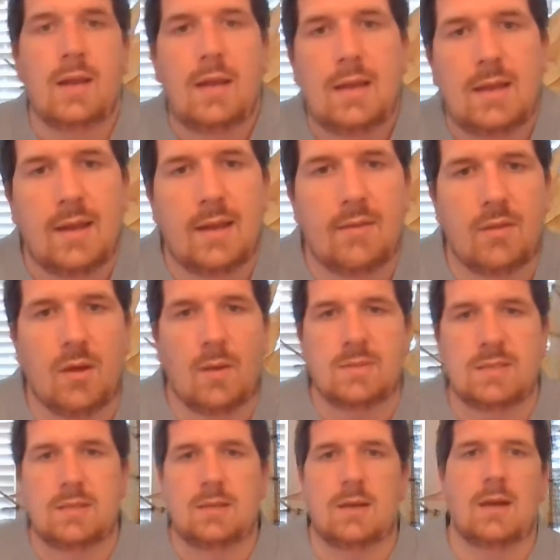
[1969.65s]
even
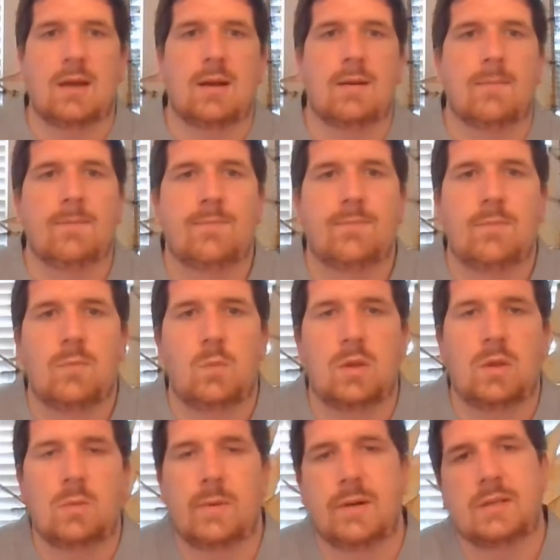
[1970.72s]
though with
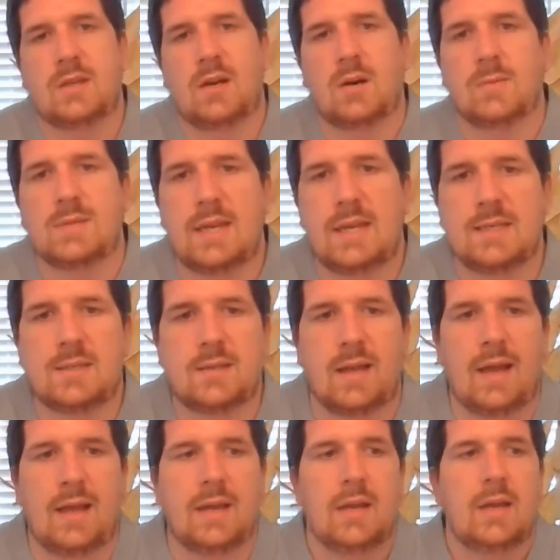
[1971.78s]
a weird circumstance.
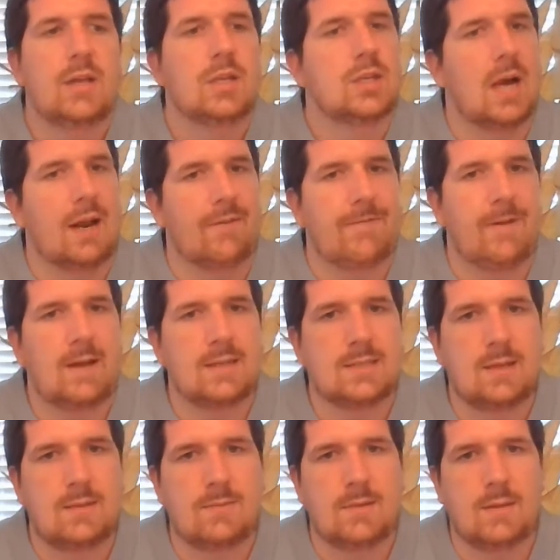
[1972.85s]
Okay, try to find
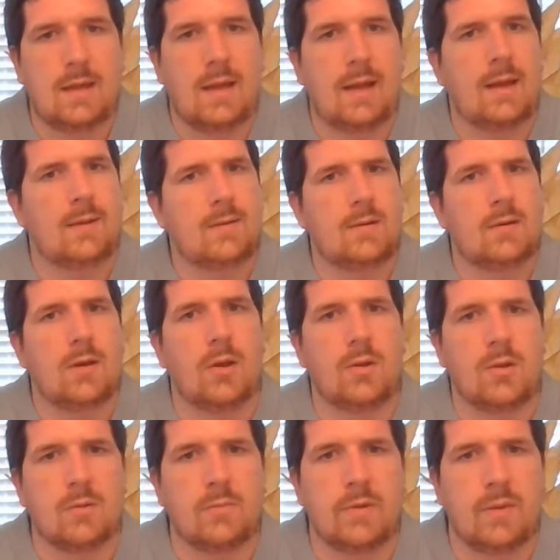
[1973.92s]
something that you
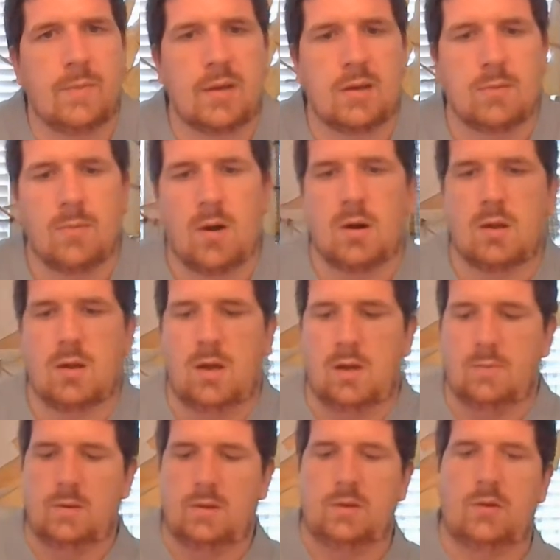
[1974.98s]
can really make your mark on
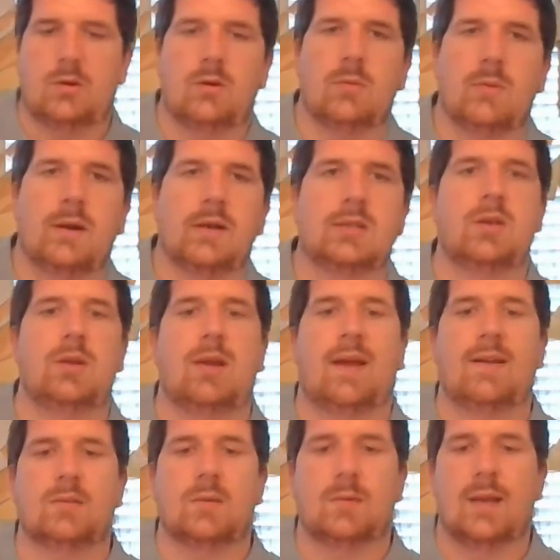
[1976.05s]
with your career, so you
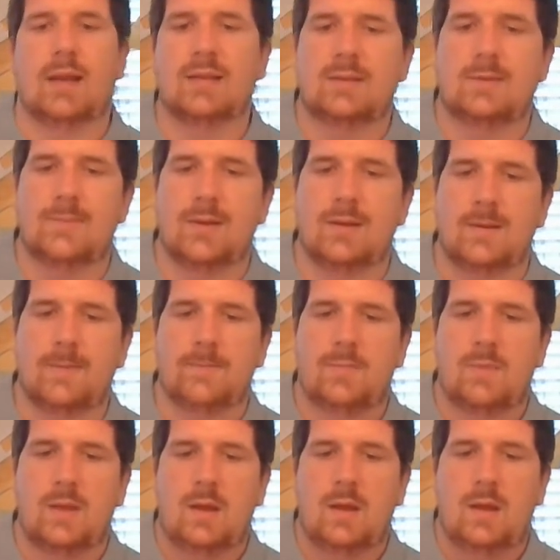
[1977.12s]
have some kind of stability.
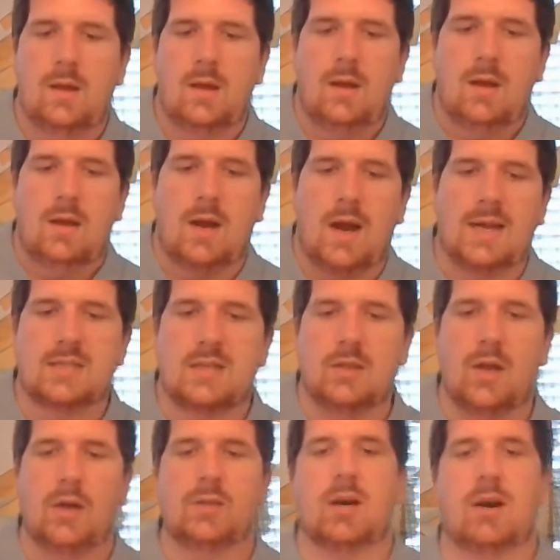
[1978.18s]
All right, so
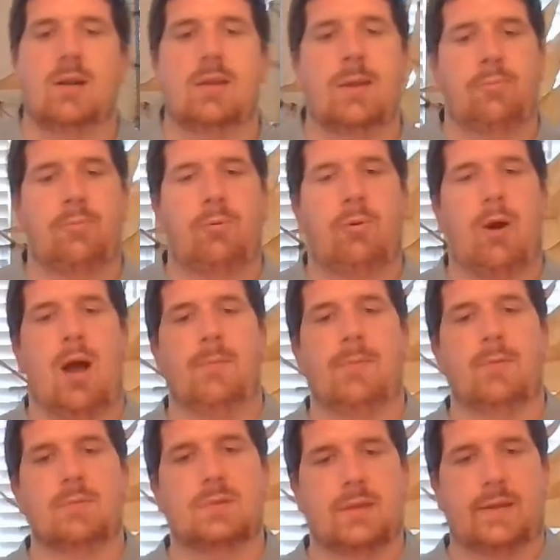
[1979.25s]
those are the
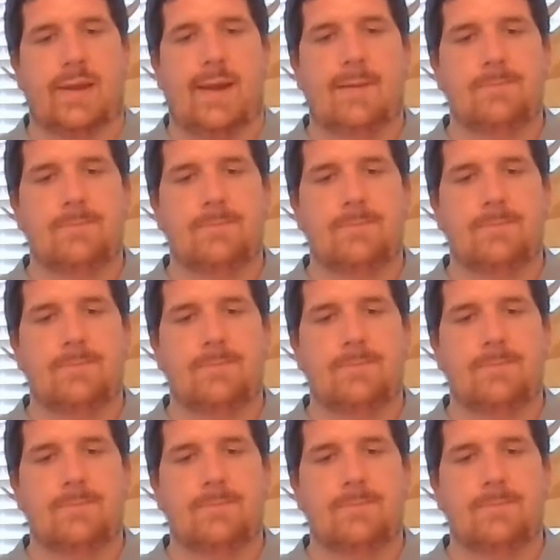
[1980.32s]
problems. Okay,